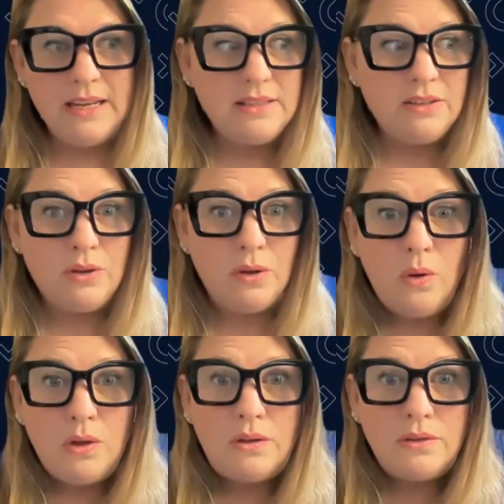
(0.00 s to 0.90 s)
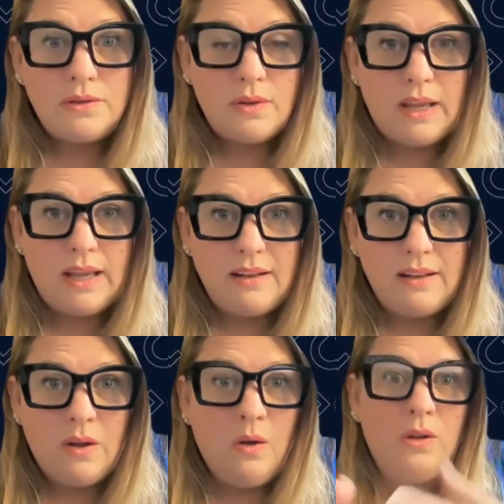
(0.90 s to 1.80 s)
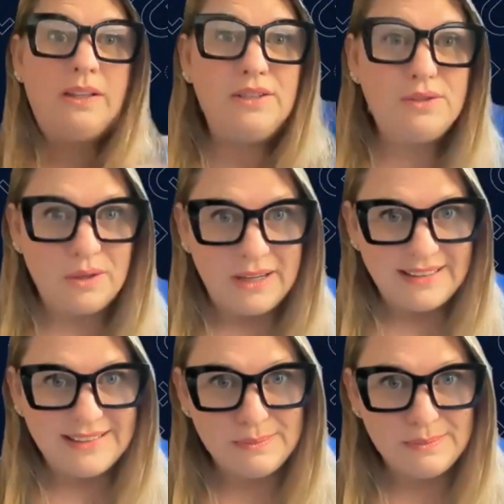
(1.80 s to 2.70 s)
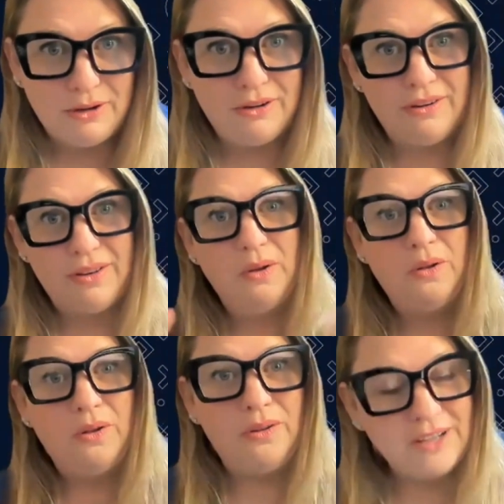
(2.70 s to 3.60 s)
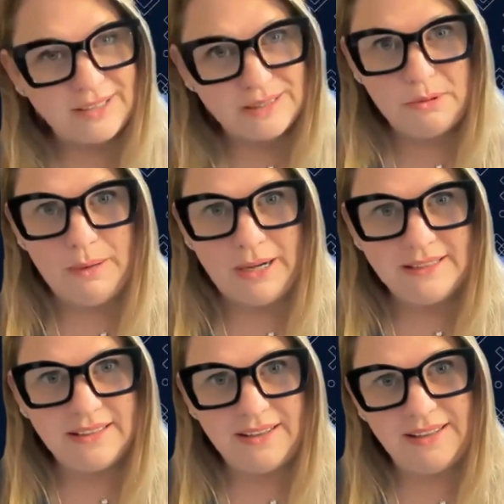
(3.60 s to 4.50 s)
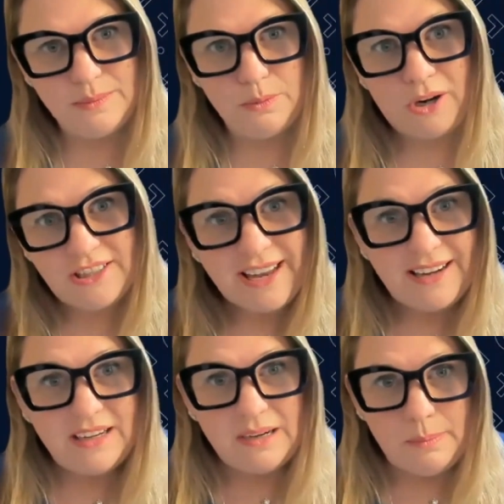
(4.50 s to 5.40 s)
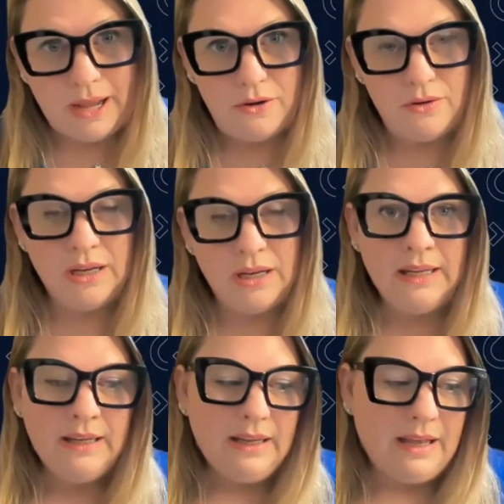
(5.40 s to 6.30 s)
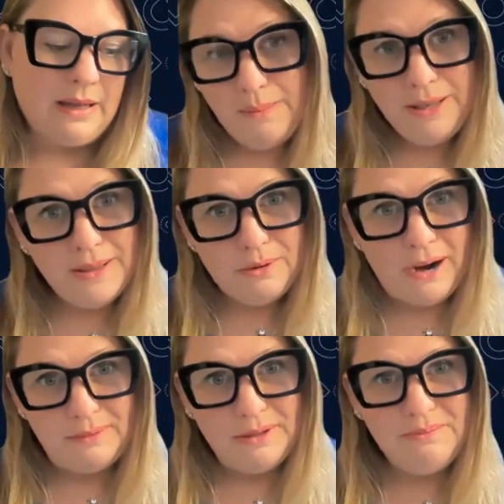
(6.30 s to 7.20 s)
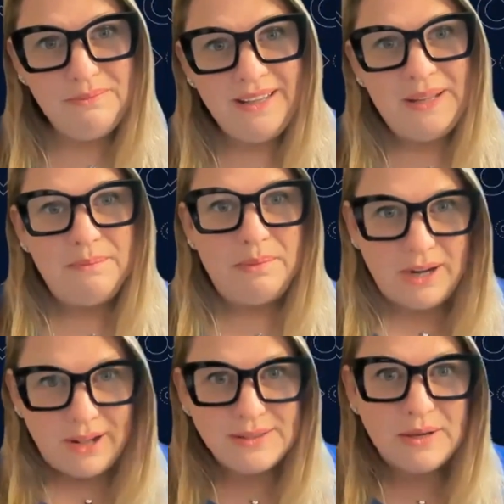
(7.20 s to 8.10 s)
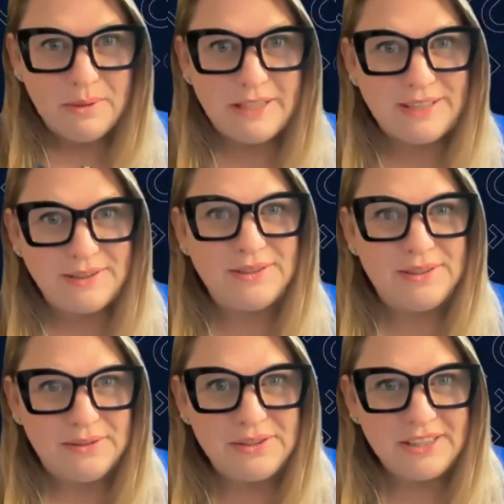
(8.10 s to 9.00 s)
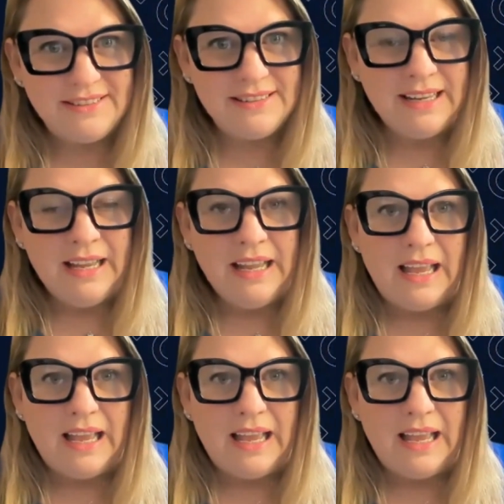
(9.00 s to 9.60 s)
is a goal so that the whole industry gets smarter, the whole customer base gets more educated about maybe the problem, but also potential solutions.